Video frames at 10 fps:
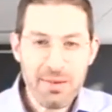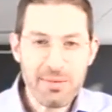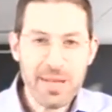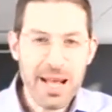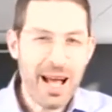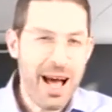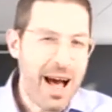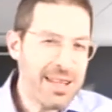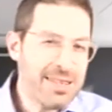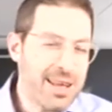That
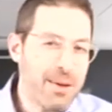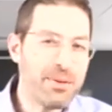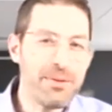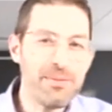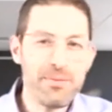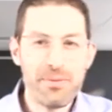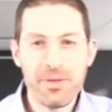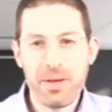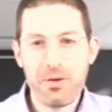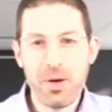concept
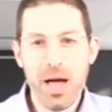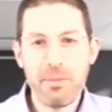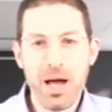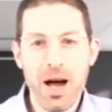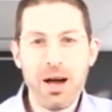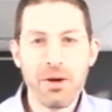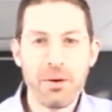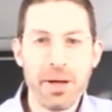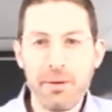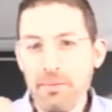of you got to be hungry